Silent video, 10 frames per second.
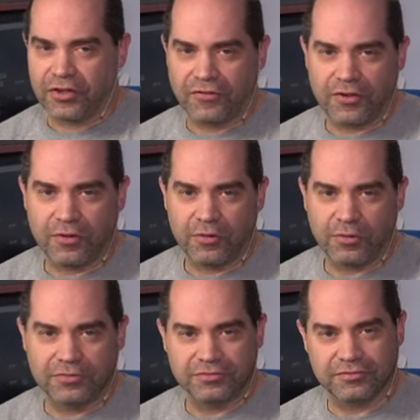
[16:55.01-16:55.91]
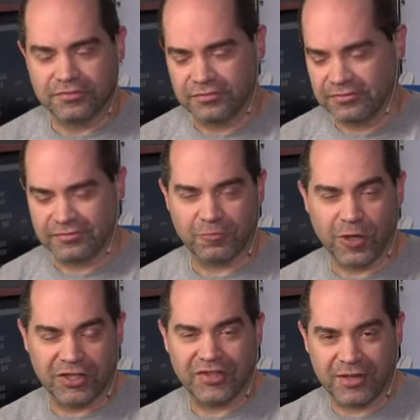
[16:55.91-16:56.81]
if you
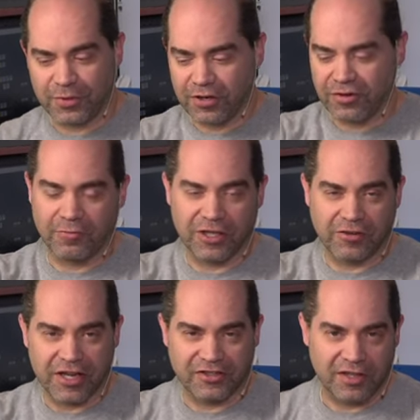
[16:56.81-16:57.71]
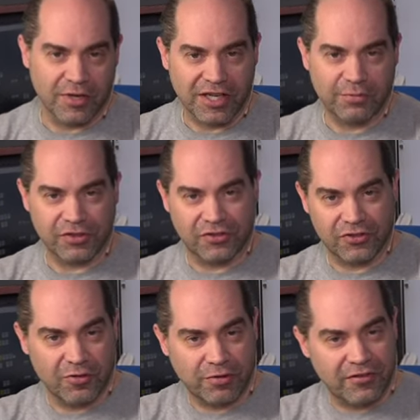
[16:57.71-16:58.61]
want to set up your one of your H D M I outputs to
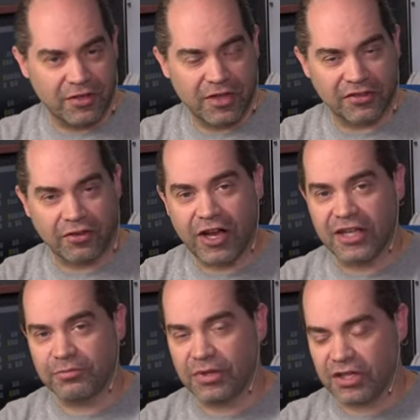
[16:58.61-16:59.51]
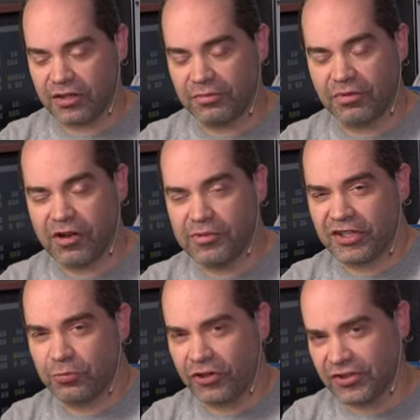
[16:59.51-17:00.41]
show preview, that's great, but it probably
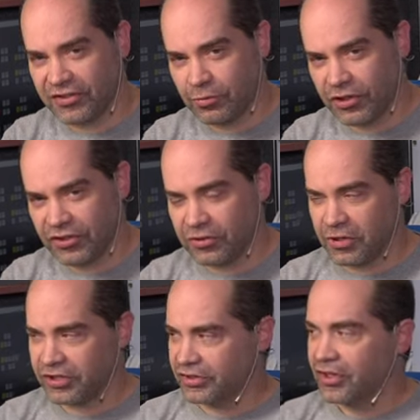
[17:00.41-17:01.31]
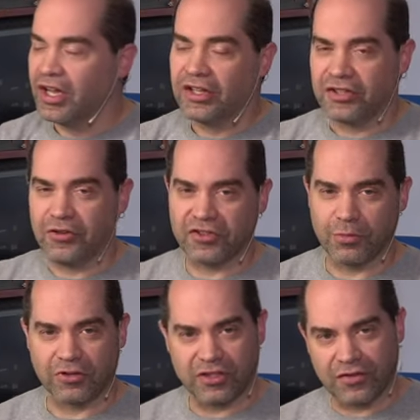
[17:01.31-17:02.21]
more sense in most situations to use the
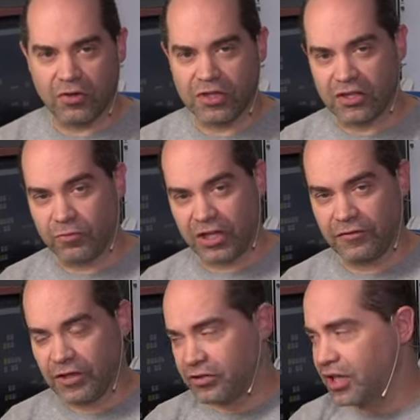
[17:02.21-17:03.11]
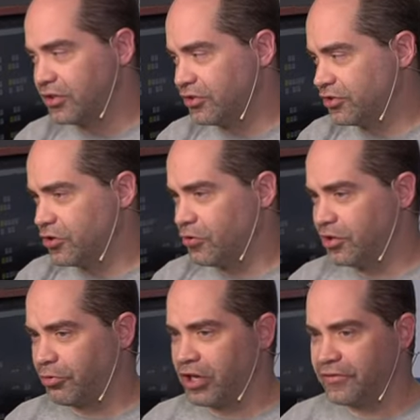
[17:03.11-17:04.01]
multi-view and then reconfigure that to show the
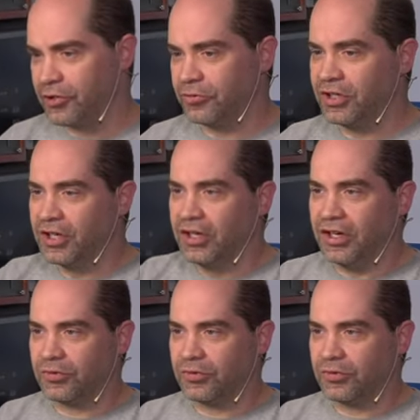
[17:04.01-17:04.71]
preview as